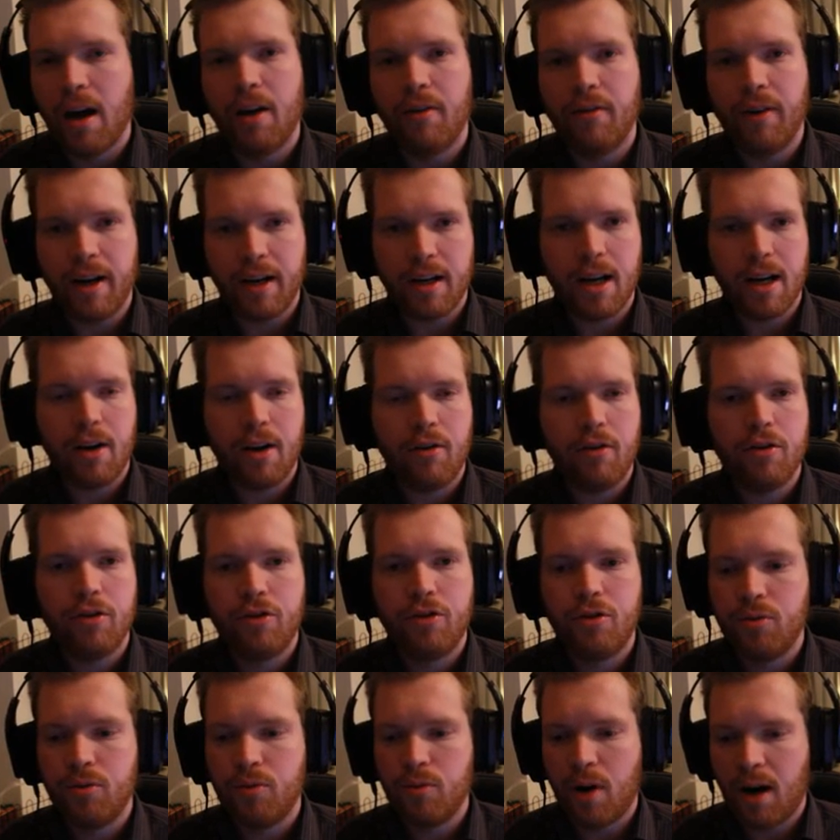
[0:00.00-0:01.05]
And right now
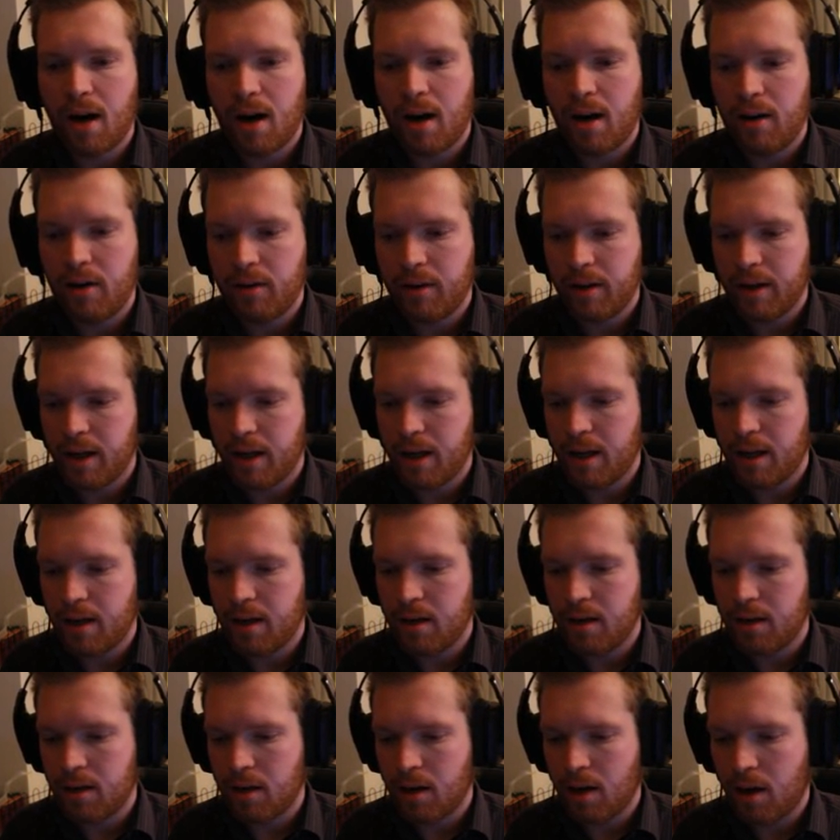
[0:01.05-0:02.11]
you are
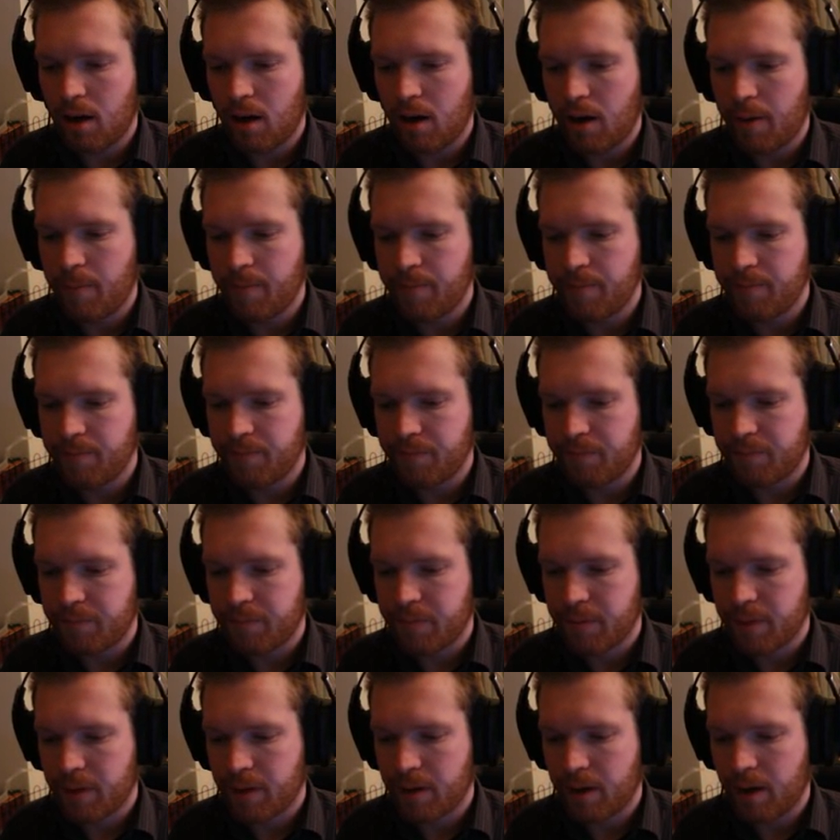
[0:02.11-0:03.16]
in
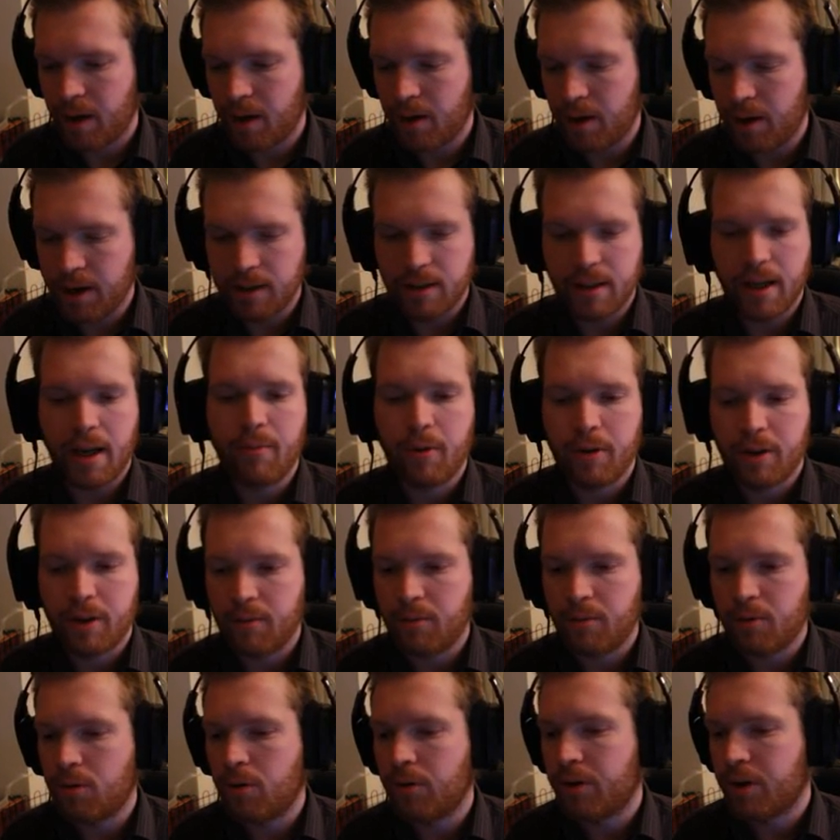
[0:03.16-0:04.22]
inside what
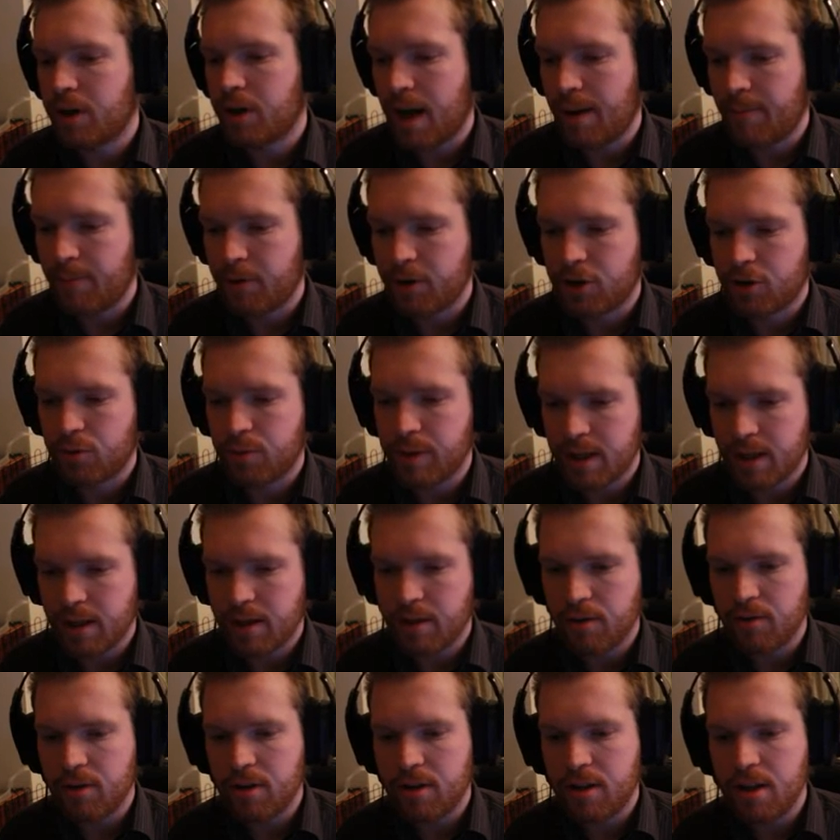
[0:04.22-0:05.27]
they would call the camera suite,
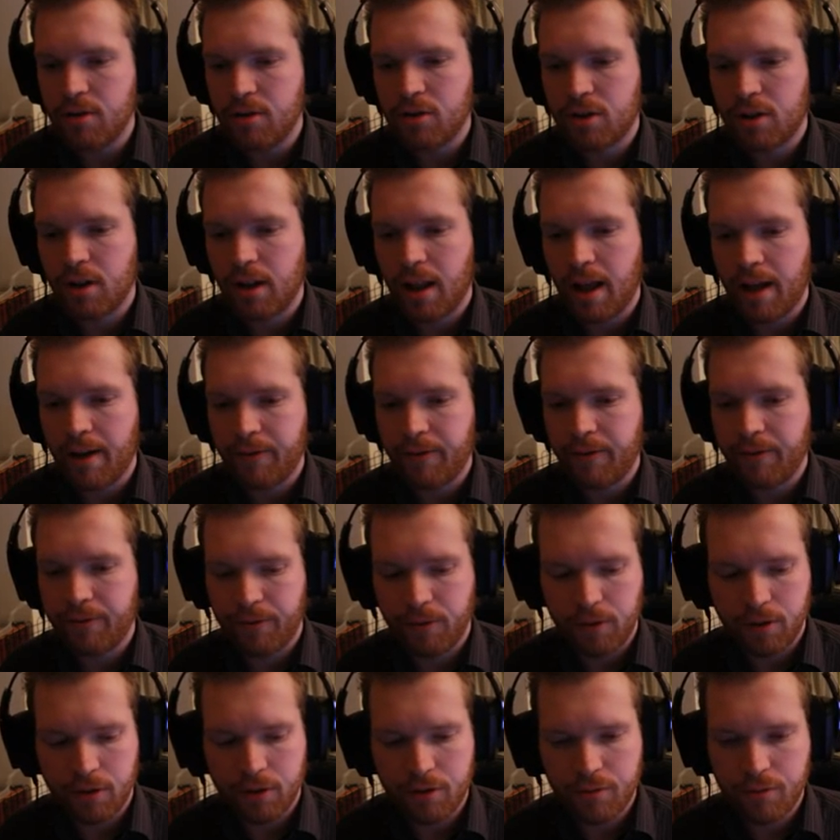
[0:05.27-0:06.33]
and you can see you still have
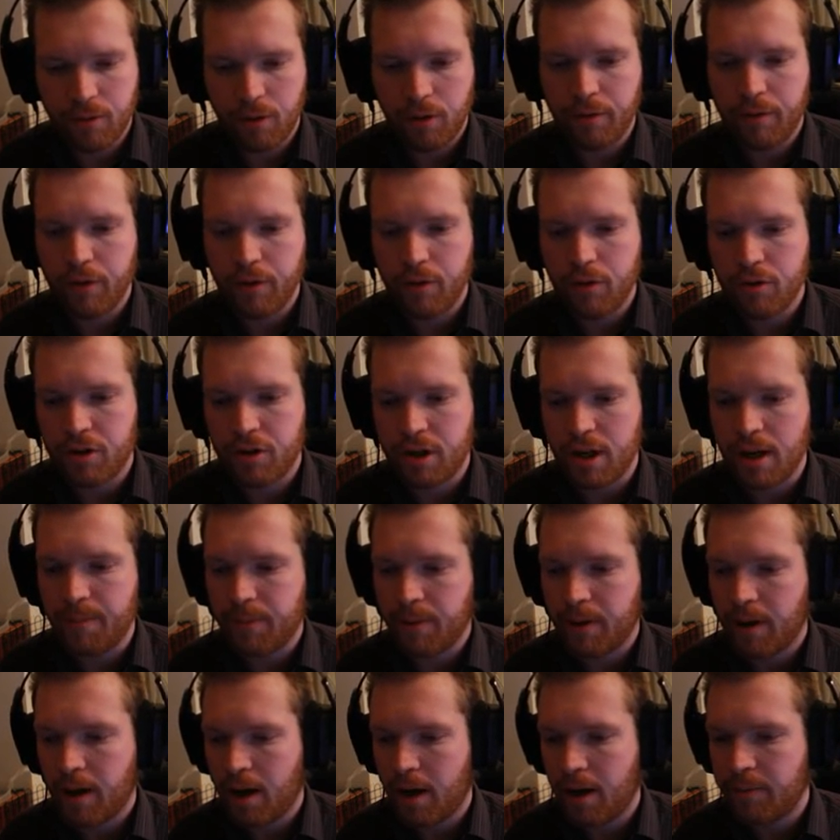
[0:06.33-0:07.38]
full control over your
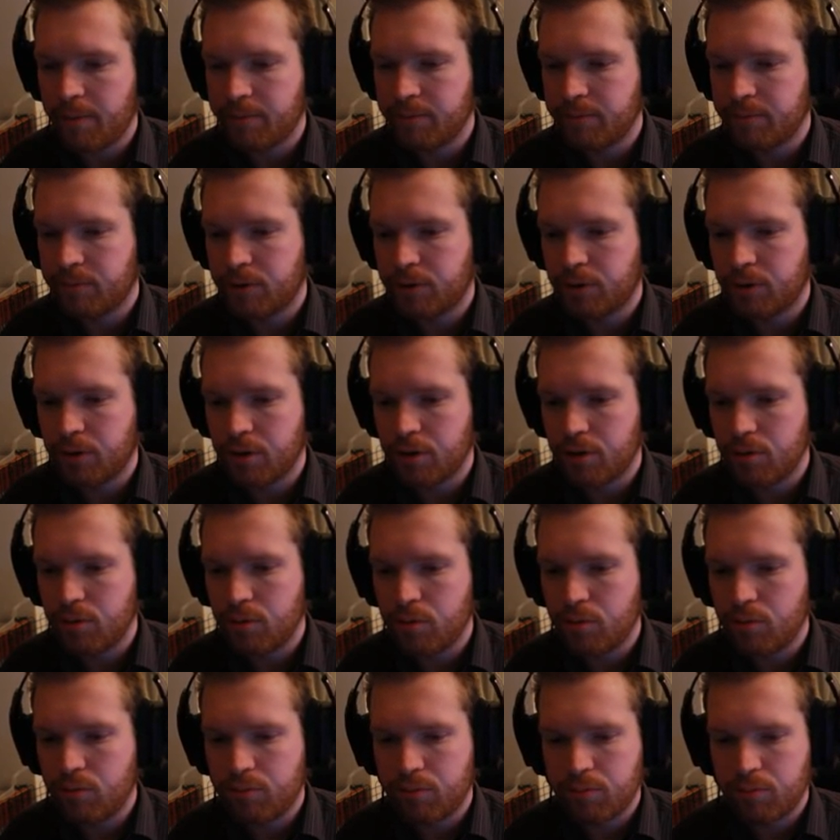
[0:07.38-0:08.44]
ship. You can
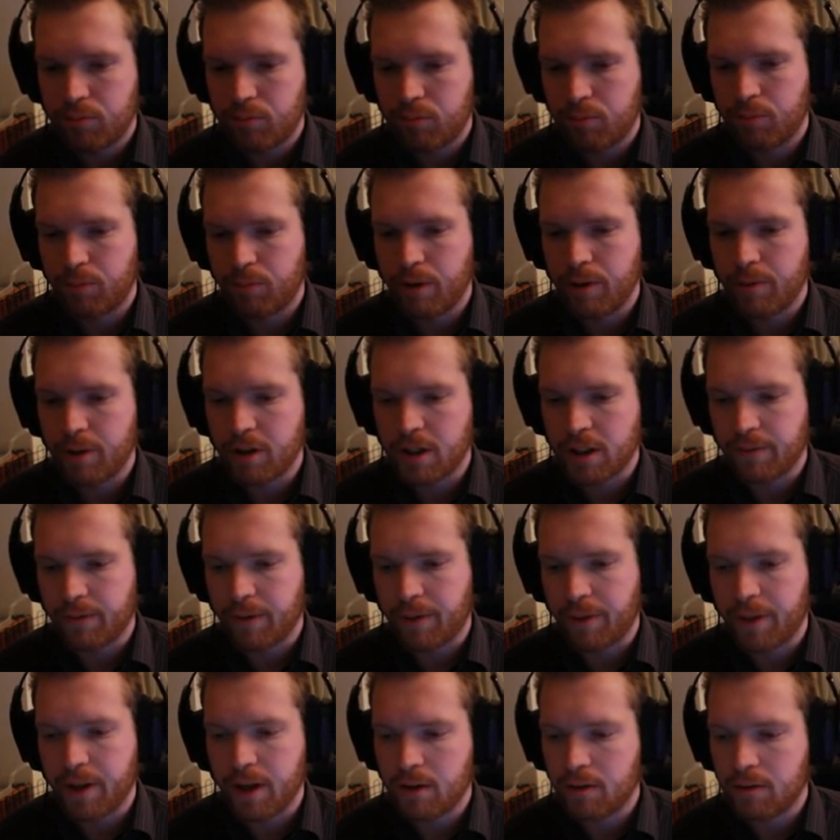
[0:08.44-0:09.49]
do pretty much
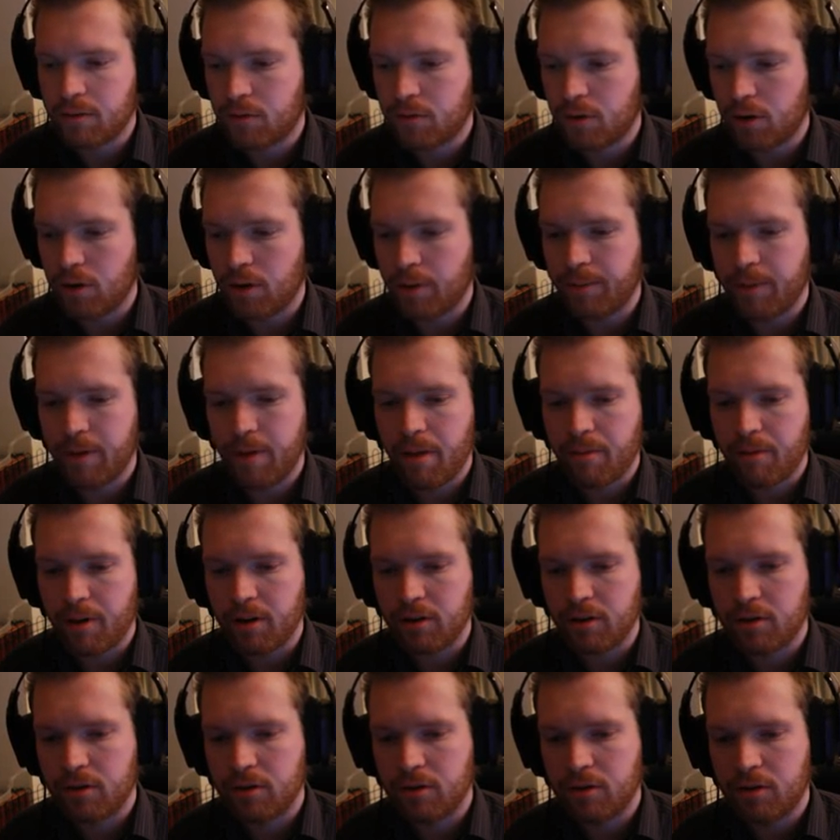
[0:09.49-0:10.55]
everything, turn up the
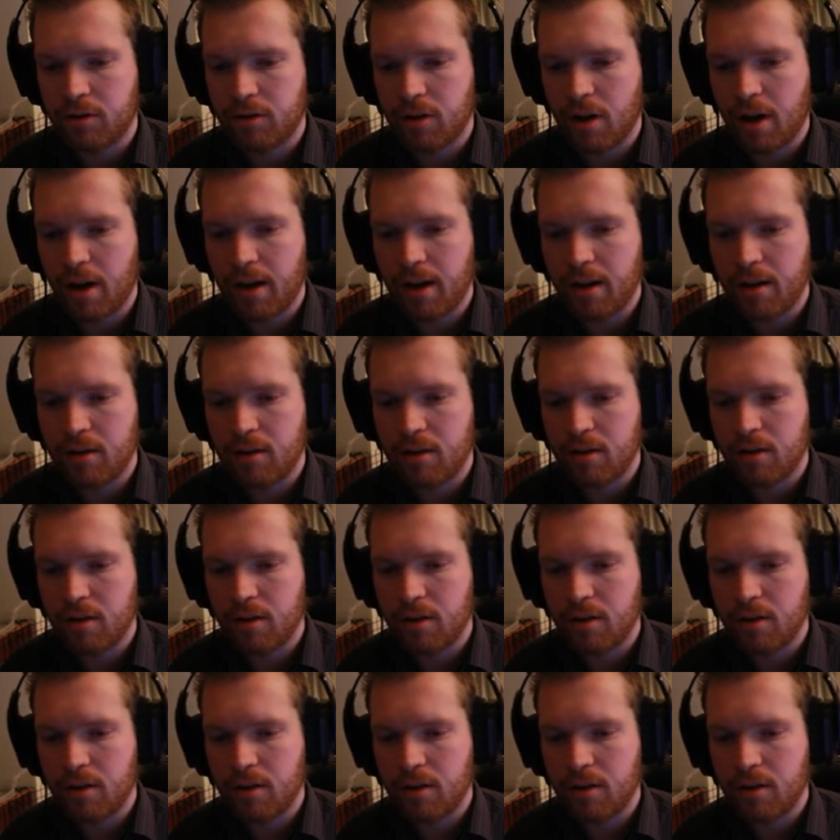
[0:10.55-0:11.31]
thrusters and